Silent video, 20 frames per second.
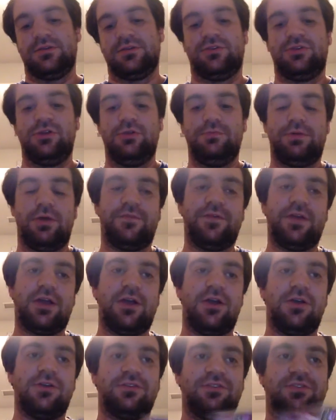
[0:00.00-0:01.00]
2 perfect
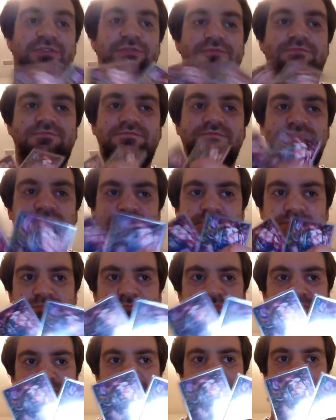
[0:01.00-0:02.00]
guards.
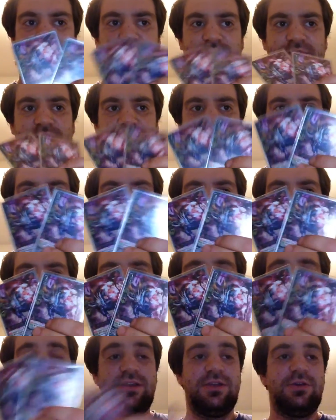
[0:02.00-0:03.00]
I don't know if you got this in my
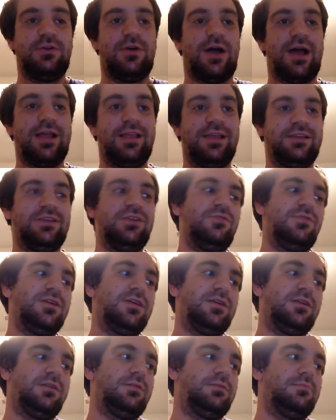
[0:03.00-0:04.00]
last video. I like
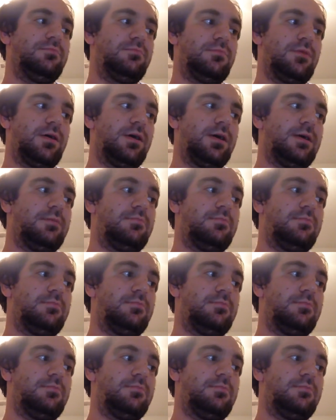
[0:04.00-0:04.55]
doing a